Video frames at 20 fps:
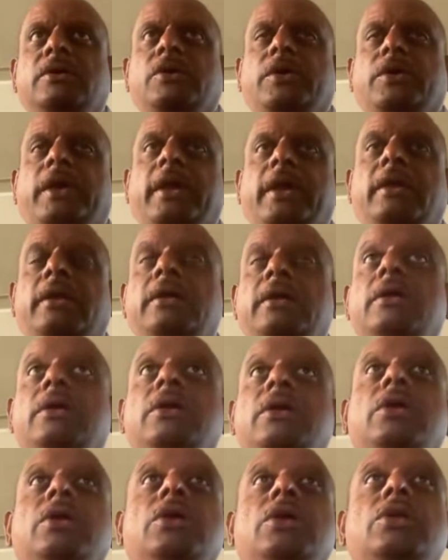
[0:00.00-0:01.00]
Okay.
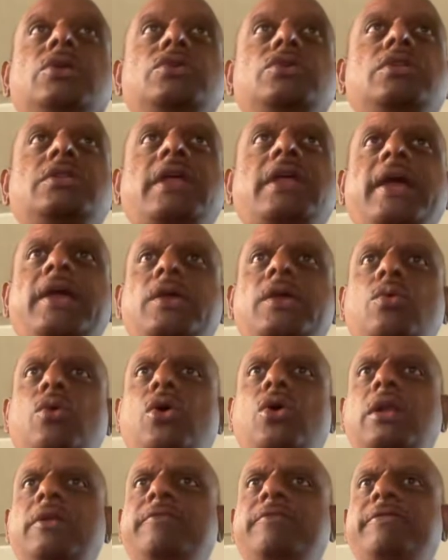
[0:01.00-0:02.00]
So thank you
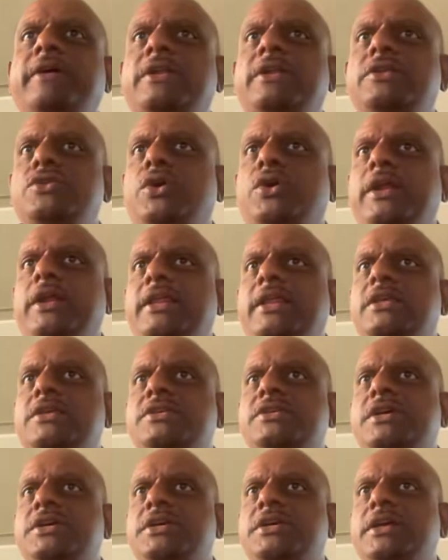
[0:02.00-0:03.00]
all for joining the
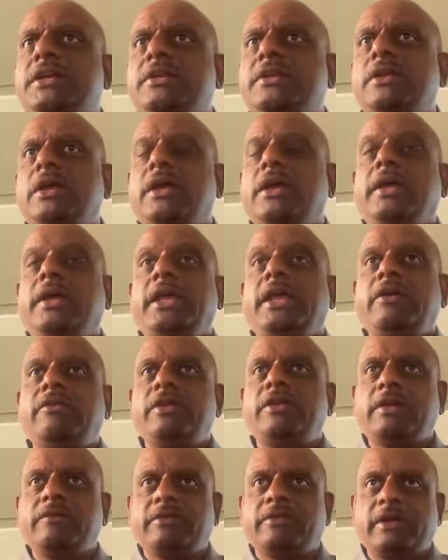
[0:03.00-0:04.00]
session.
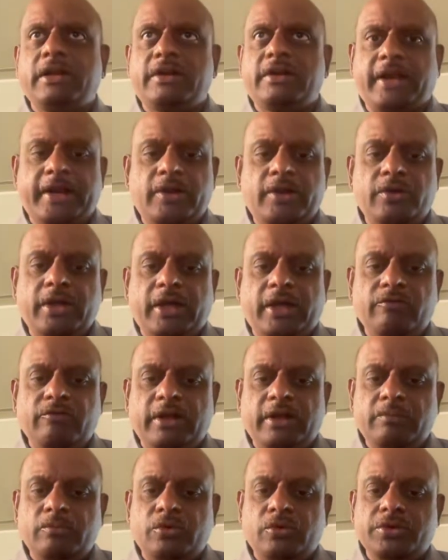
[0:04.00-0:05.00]
Evening we will try to have
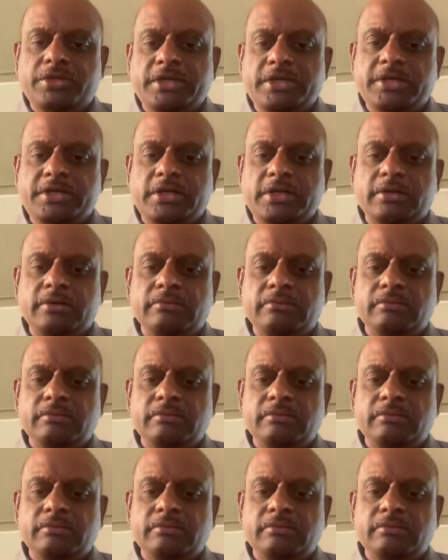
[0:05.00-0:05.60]
one more session.